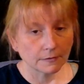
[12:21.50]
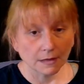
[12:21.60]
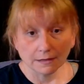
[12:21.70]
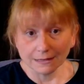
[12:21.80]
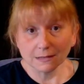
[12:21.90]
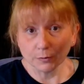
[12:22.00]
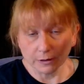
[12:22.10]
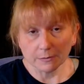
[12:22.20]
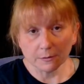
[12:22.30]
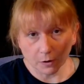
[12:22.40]
that's a
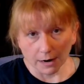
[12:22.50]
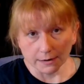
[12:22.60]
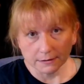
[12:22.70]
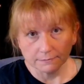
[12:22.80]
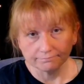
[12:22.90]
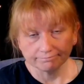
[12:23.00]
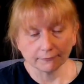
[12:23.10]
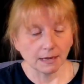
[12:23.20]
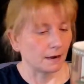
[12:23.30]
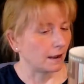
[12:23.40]
premium price.
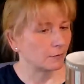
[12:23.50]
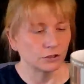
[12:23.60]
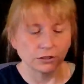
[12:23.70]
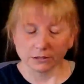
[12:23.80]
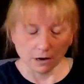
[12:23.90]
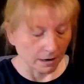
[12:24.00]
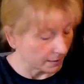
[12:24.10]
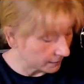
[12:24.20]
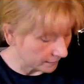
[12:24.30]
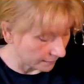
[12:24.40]
And I was just
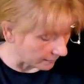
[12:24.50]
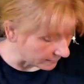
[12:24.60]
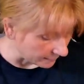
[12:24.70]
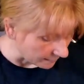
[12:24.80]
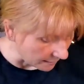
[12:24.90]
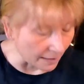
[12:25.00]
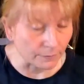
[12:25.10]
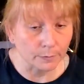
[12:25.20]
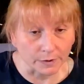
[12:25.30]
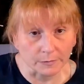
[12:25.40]
honest that I did not have a
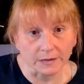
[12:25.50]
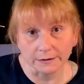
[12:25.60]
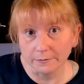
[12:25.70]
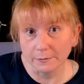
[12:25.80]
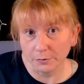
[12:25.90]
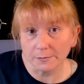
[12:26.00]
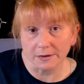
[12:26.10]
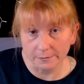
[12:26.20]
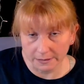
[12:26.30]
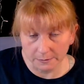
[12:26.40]

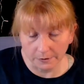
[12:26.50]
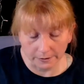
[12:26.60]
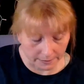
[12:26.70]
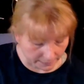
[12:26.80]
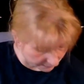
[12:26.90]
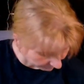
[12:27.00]
premium experience.